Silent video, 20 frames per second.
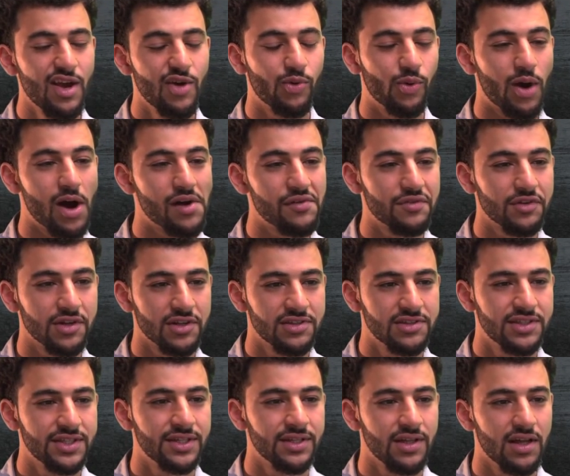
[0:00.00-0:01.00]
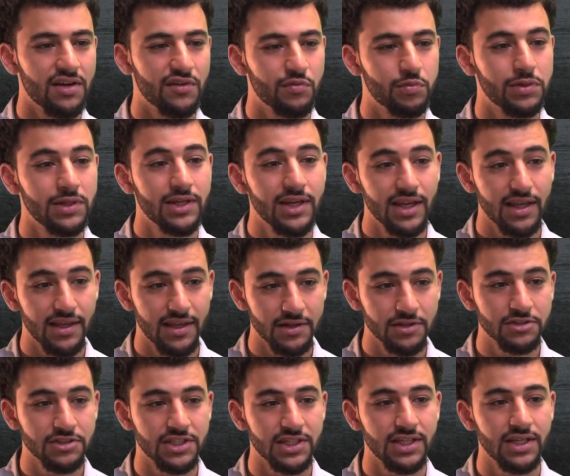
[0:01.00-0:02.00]
We're offered a deal of pleading
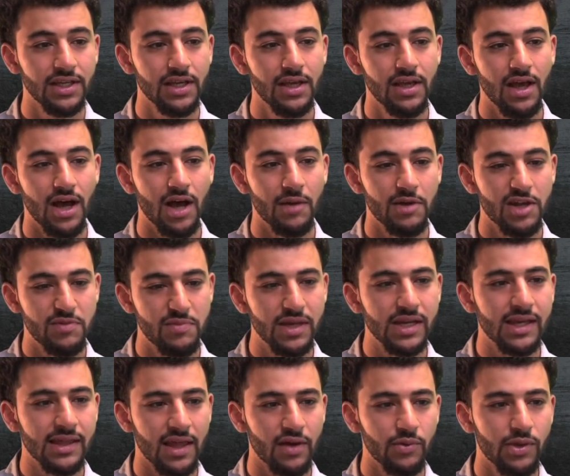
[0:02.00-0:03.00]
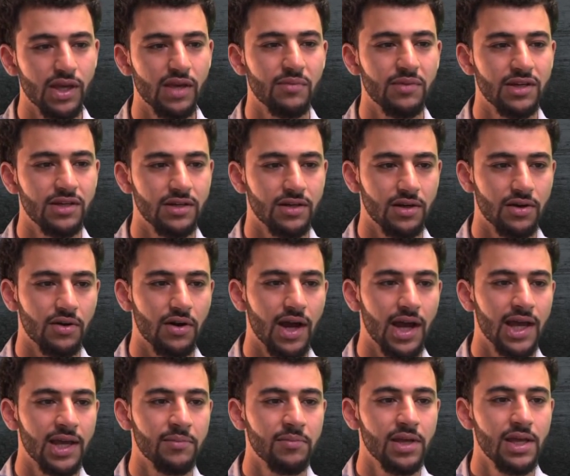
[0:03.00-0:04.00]
guilty, admitting that we committed a
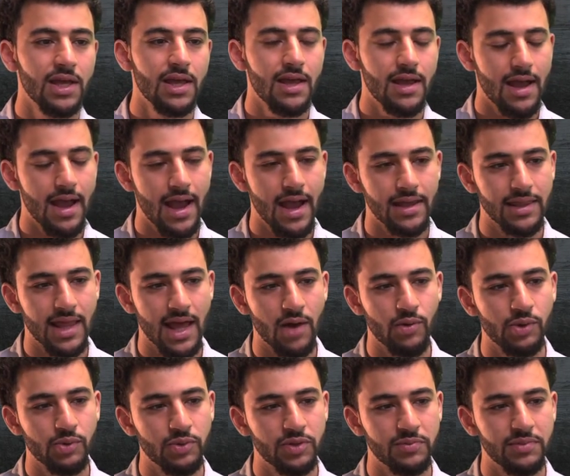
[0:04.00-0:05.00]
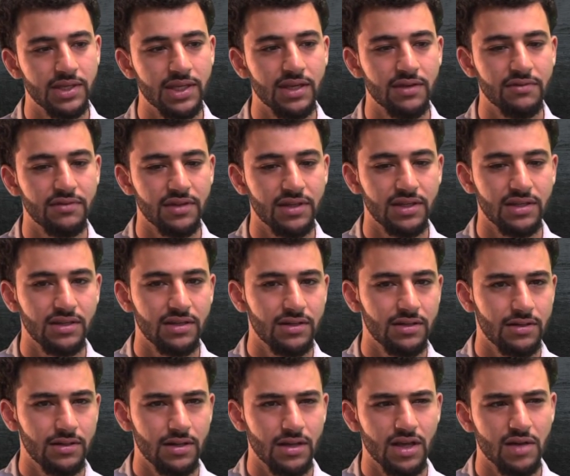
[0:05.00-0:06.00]
crime and that we would be given
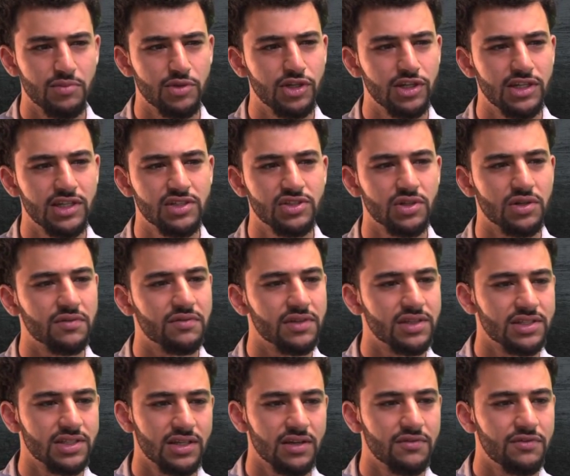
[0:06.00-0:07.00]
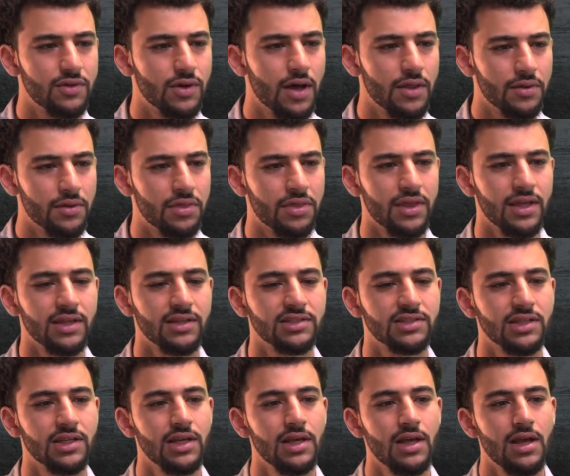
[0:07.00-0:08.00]
community service and a few other things.